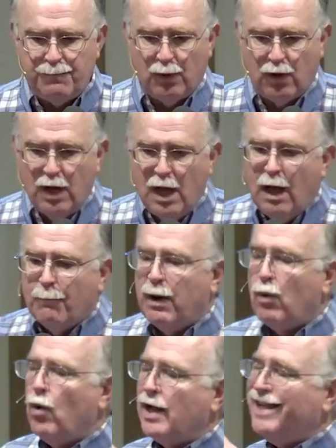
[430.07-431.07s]
people.
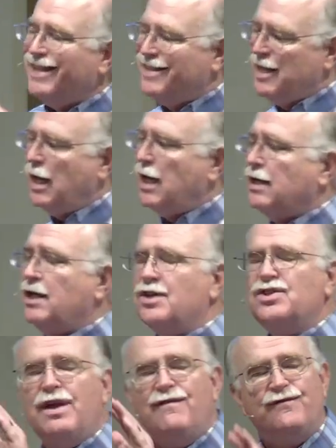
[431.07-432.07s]
But what he
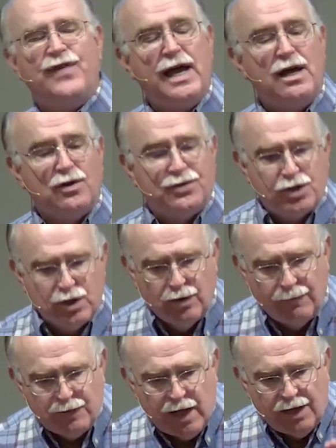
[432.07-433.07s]
did is he failed
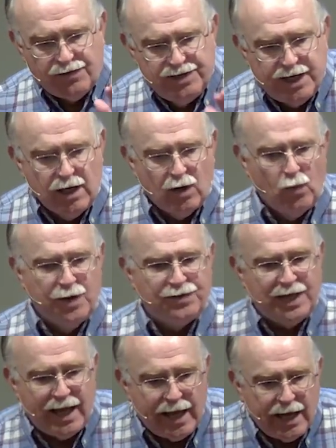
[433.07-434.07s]
to deal
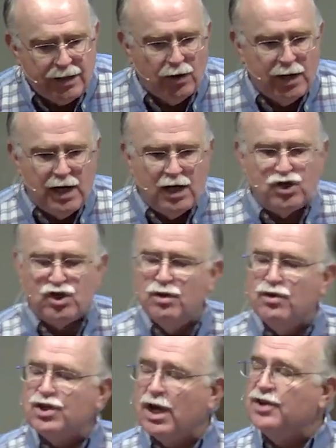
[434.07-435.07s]
with the inner
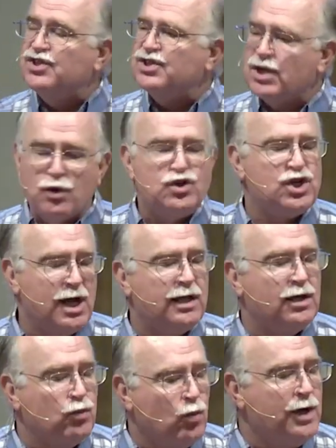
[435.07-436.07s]
issues
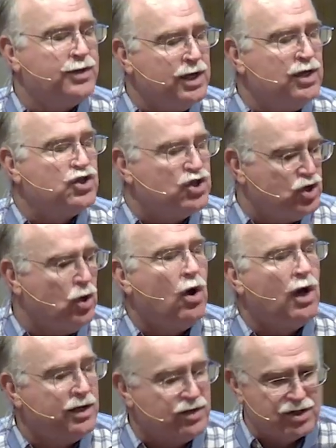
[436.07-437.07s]
associated with his
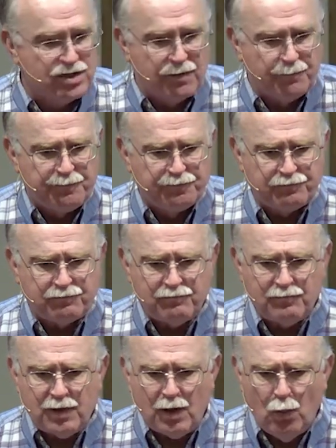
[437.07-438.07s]
choice.
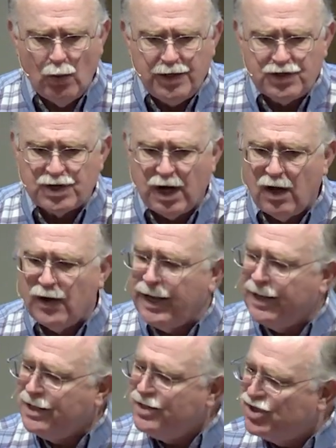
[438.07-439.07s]
When he
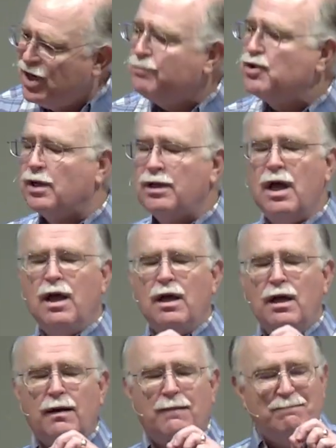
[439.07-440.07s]
saw an Egyptian
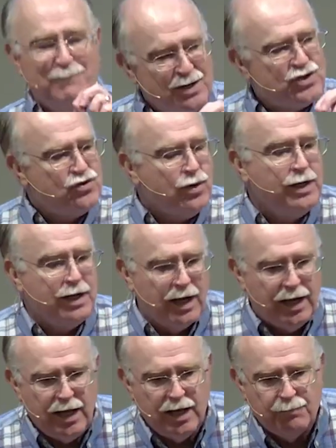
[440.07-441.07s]

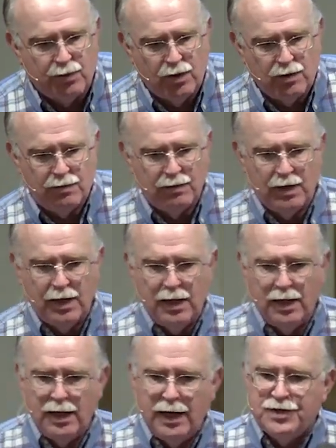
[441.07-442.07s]
mistreating a Hebrew,
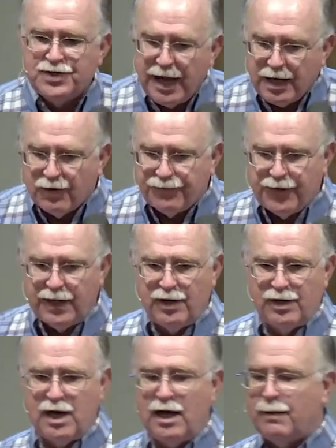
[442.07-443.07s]
his anger
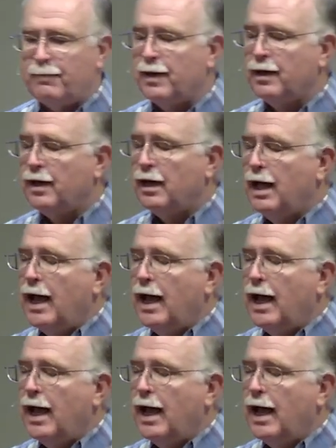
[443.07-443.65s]
flared up,